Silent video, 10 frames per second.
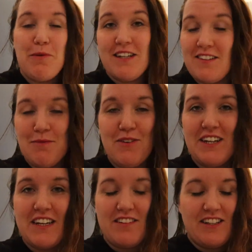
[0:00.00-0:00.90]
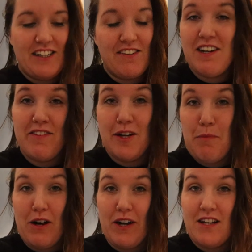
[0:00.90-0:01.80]
but it's going to be really exciting. I've never done
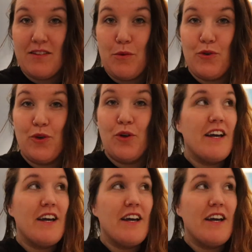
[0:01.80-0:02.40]
Battle Cancer before.